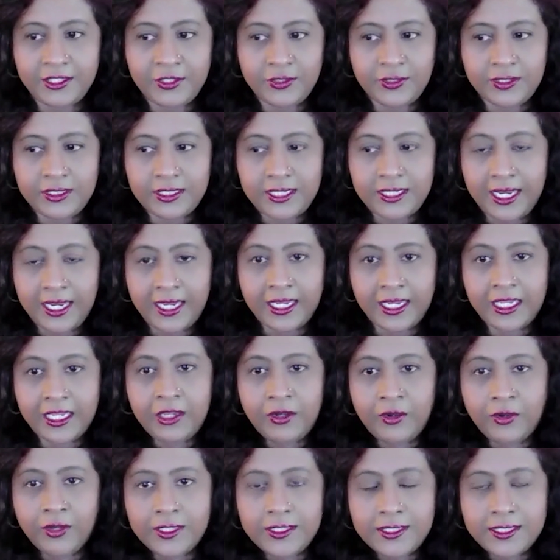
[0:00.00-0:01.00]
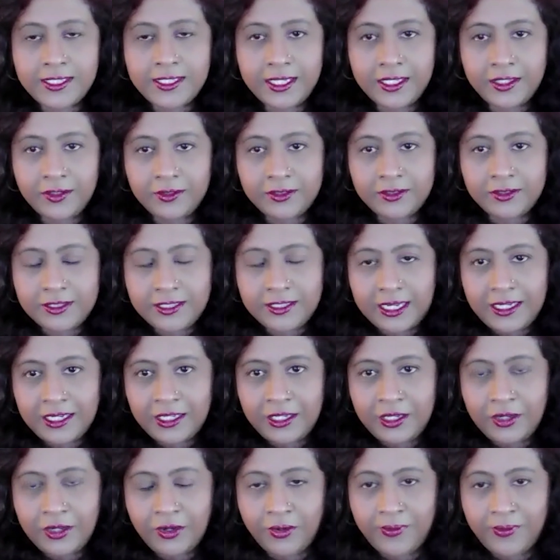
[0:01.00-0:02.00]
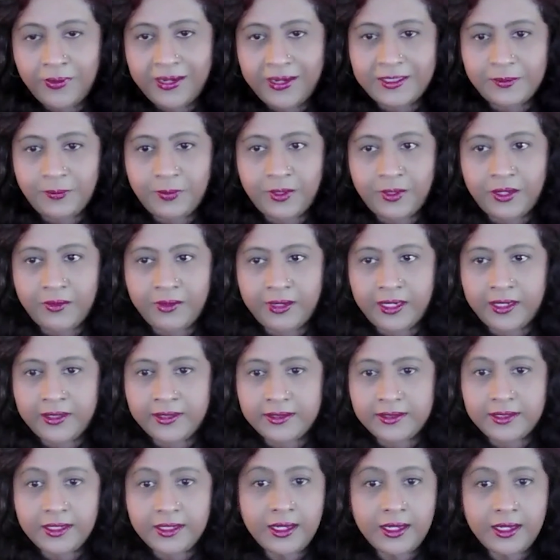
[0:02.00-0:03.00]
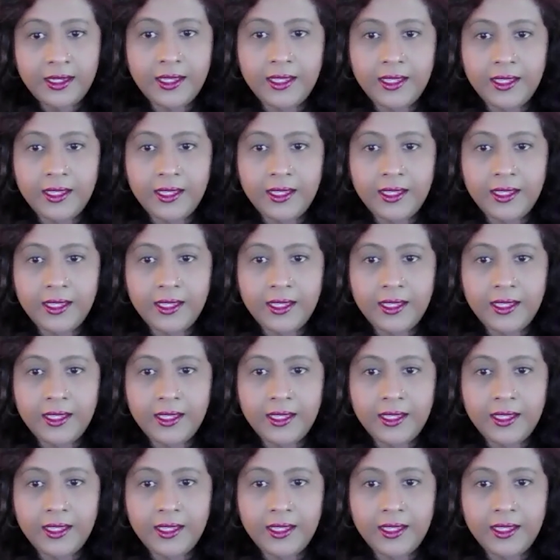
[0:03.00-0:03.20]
to take your skill set, your experience,